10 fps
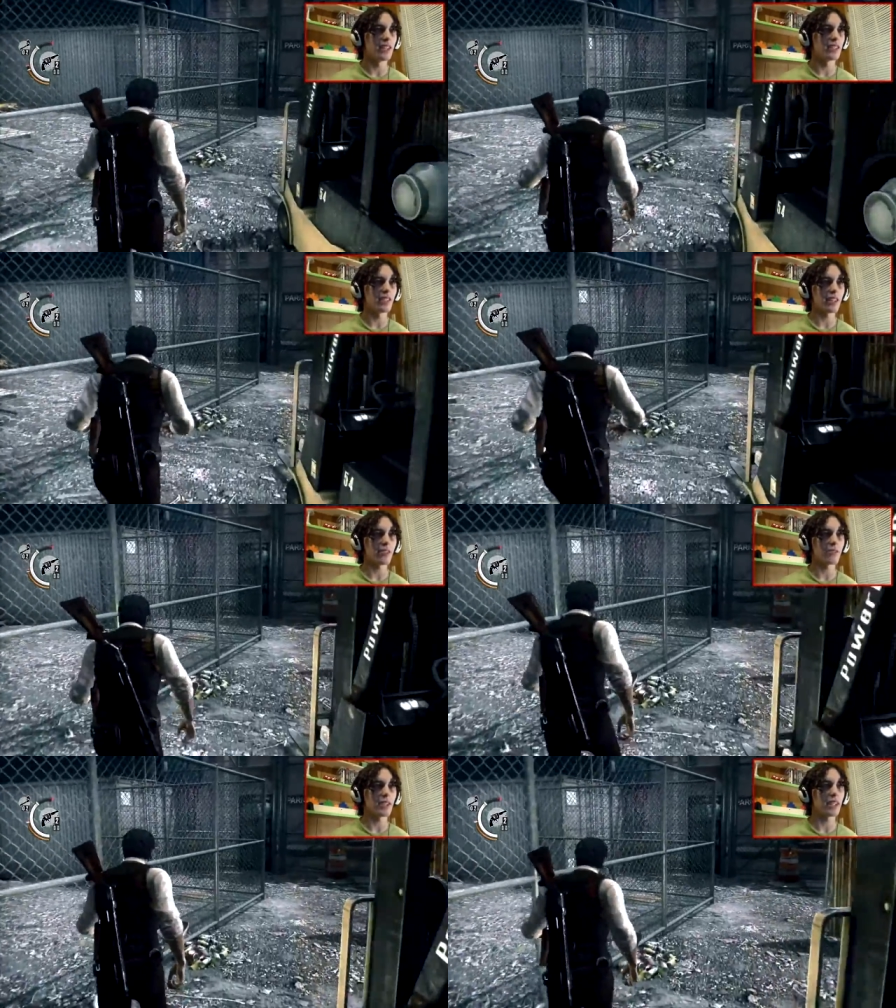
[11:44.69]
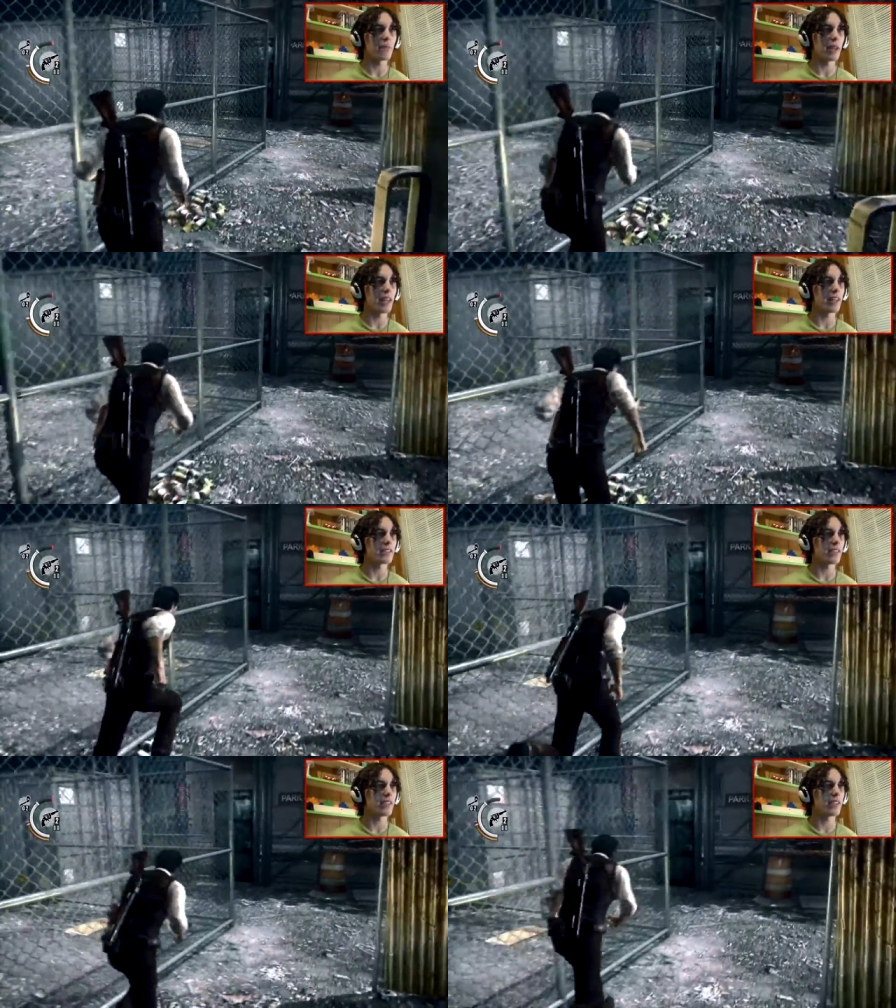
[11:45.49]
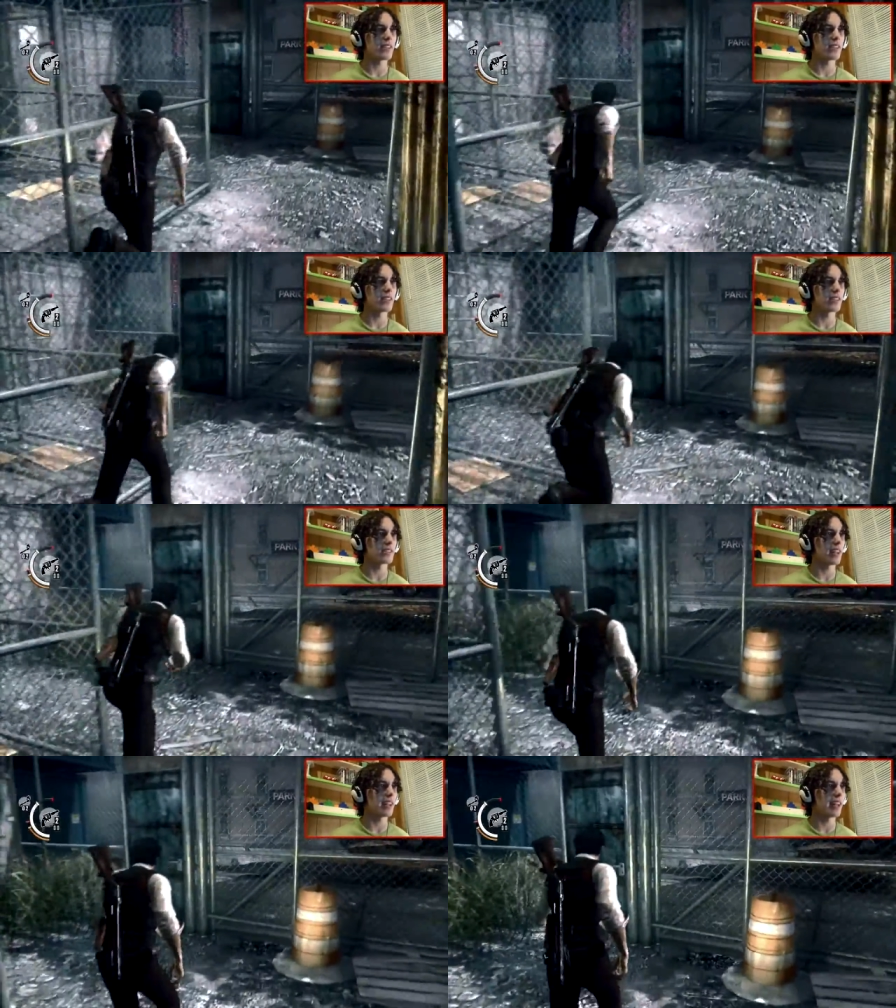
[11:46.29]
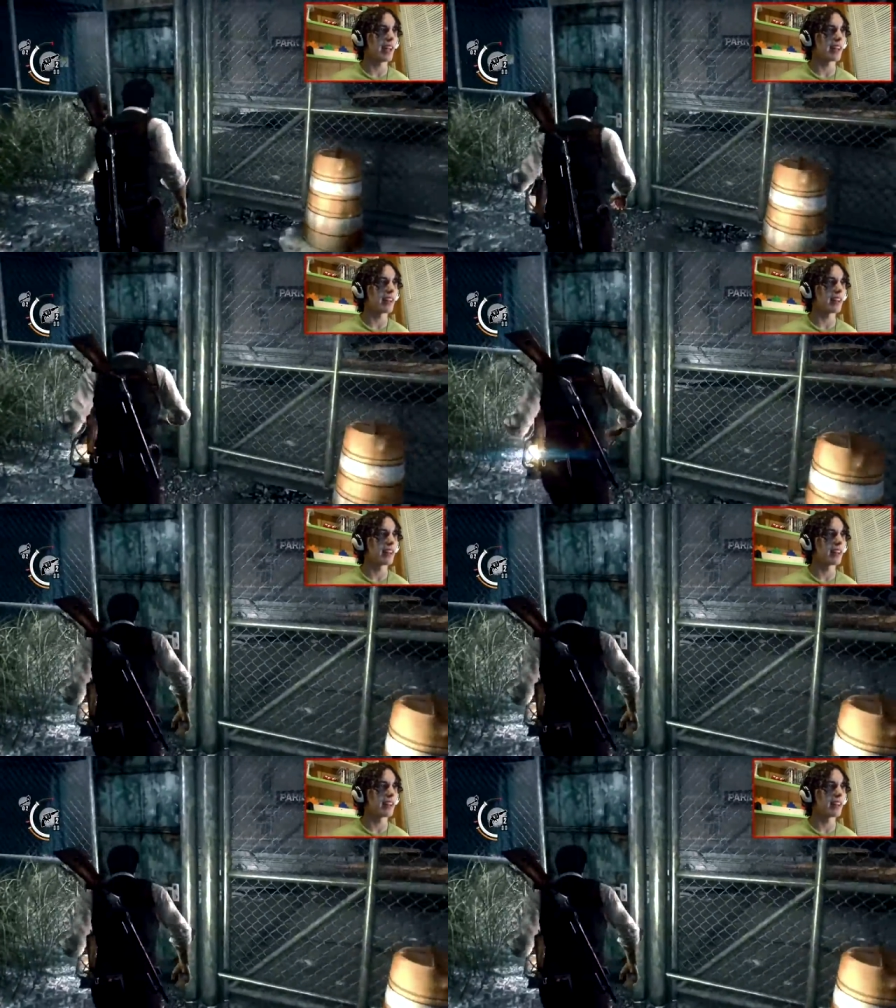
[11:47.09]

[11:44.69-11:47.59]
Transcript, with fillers: to like a freaking maze. I really don't understand that.